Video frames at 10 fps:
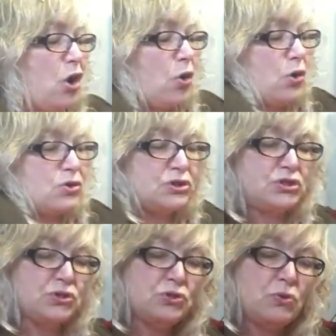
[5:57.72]
or
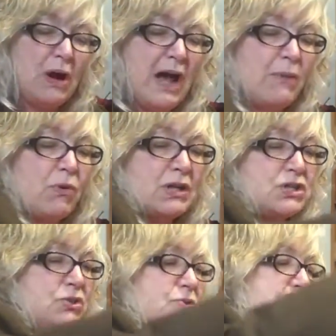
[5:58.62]
do I
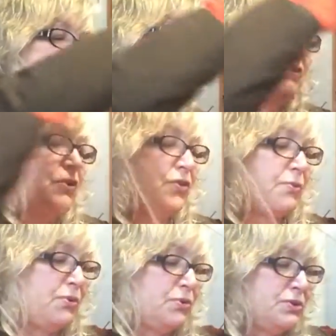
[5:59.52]
want to suffer
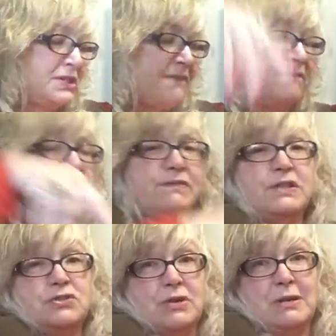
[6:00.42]
through some
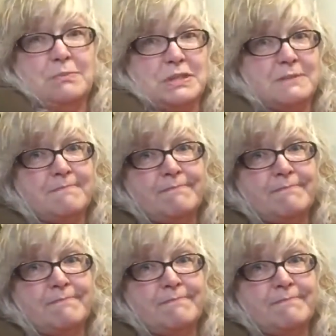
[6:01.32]
vivid dreams?